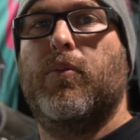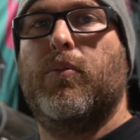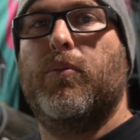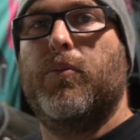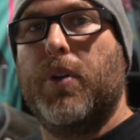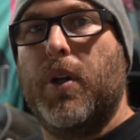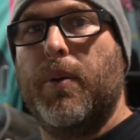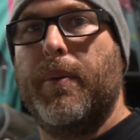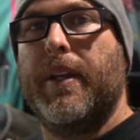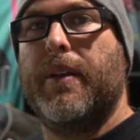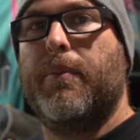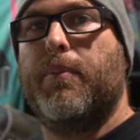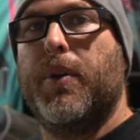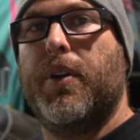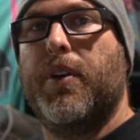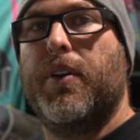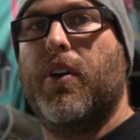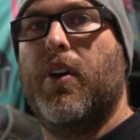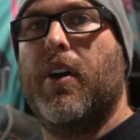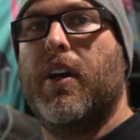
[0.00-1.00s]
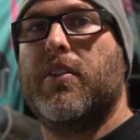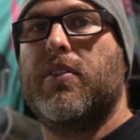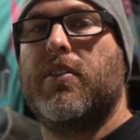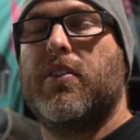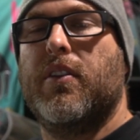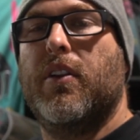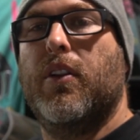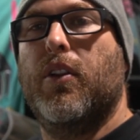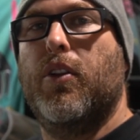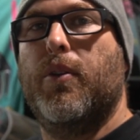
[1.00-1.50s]
Probably put a nice
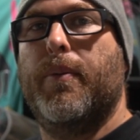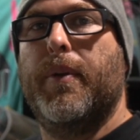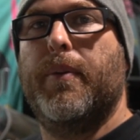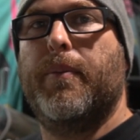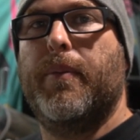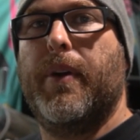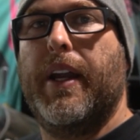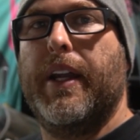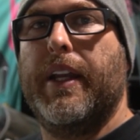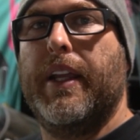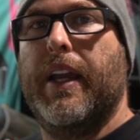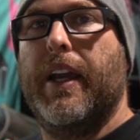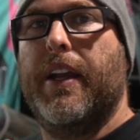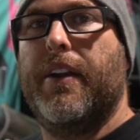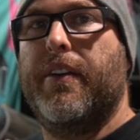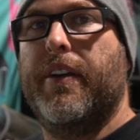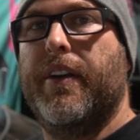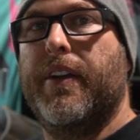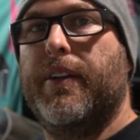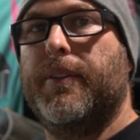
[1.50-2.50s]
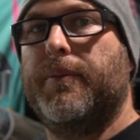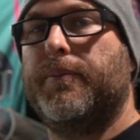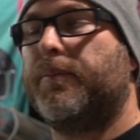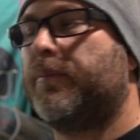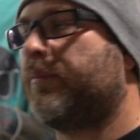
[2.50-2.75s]
aluminum radiator in it.